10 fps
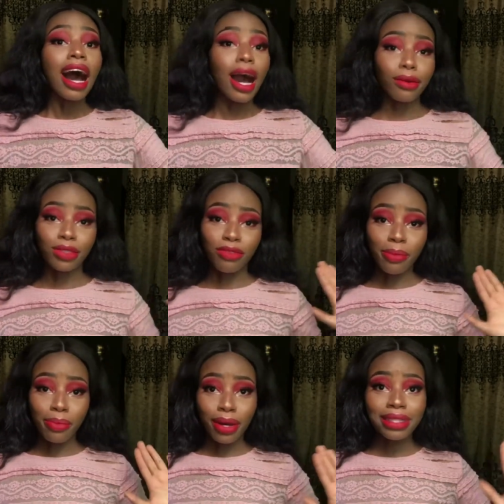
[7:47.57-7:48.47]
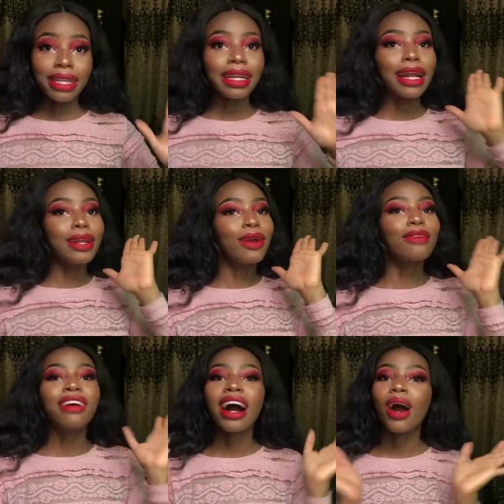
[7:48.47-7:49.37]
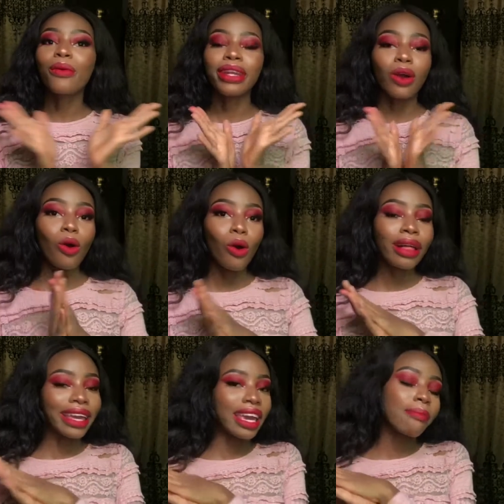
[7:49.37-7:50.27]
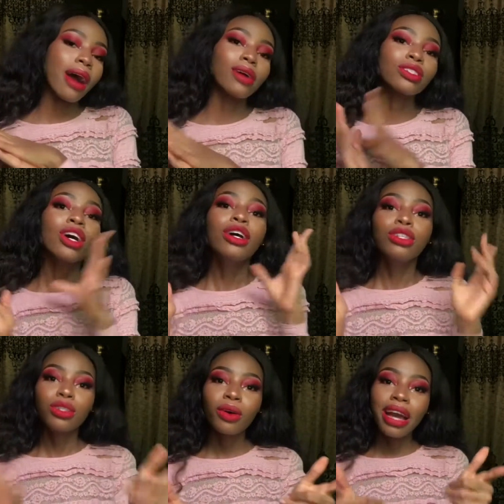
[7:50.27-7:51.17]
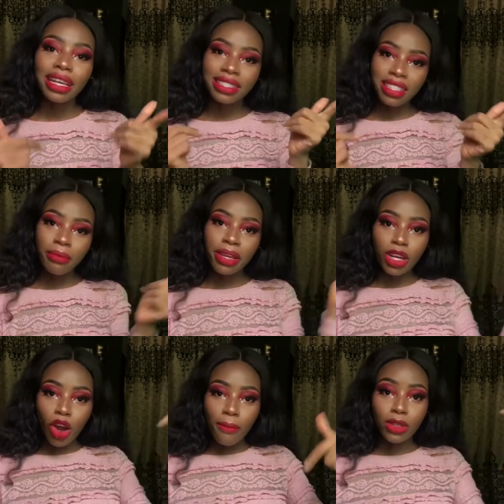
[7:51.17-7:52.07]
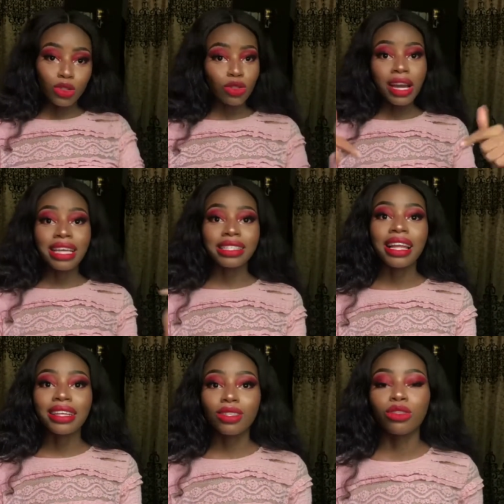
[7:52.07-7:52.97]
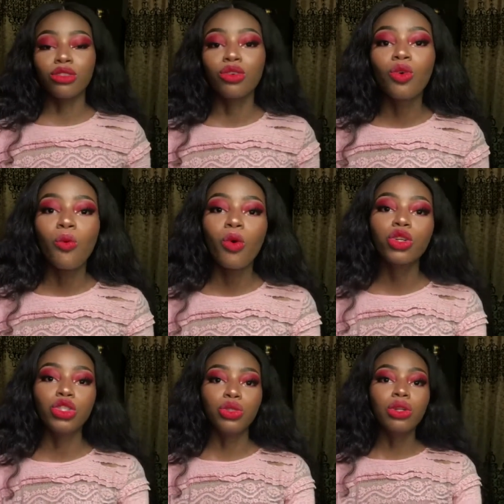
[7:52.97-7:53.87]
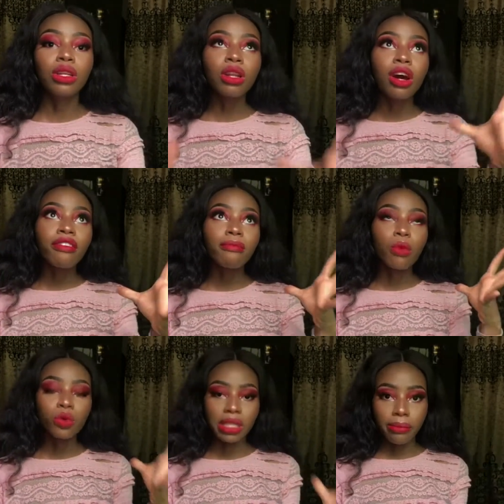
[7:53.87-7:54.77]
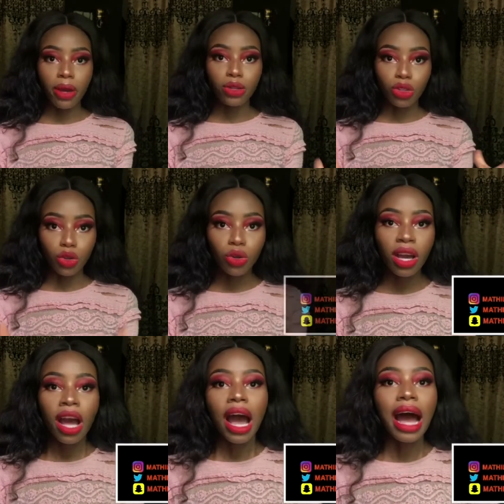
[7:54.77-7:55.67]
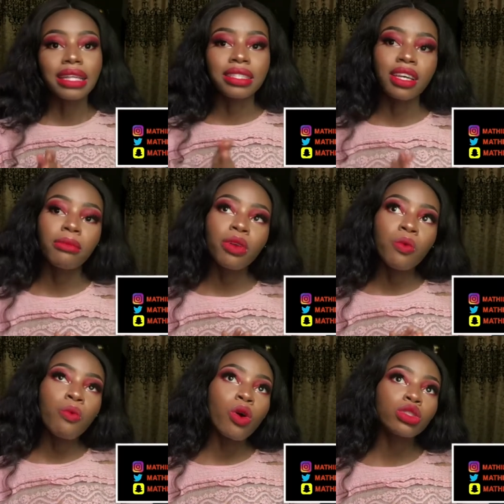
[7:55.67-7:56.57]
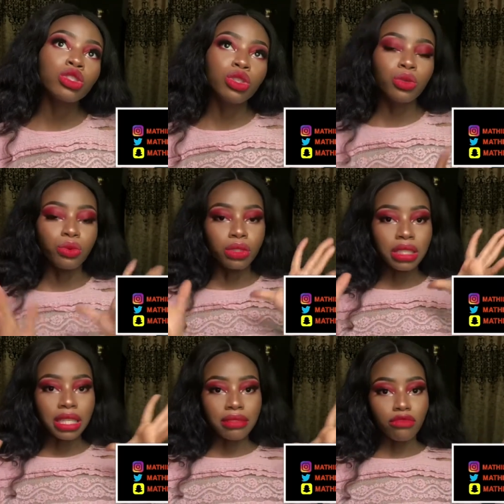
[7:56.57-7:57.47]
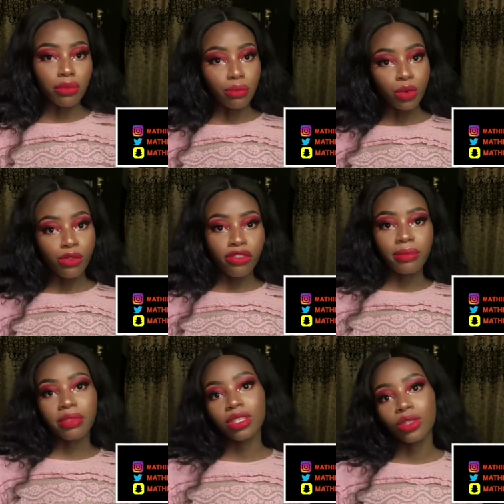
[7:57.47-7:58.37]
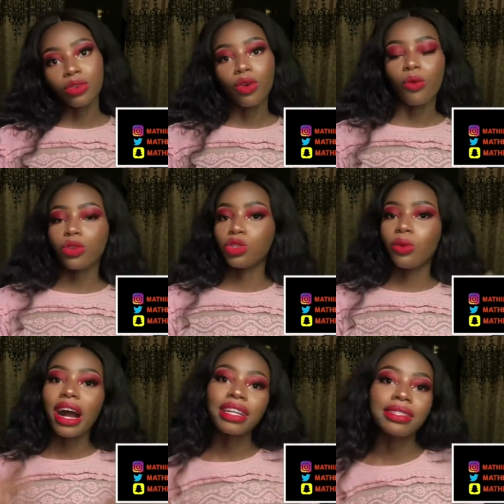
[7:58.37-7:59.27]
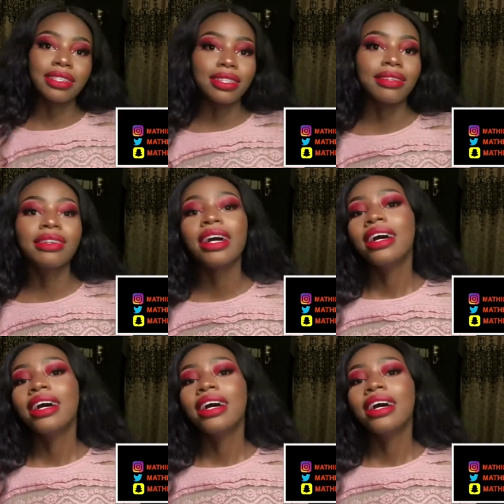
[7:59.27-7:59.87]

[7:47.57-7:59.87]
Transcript: out of the box and I love how it all came out. So guys, tell me in the comments, do you guys like this look? What do you love most about the look? And tell me what you would remove from this look or what you add to this look.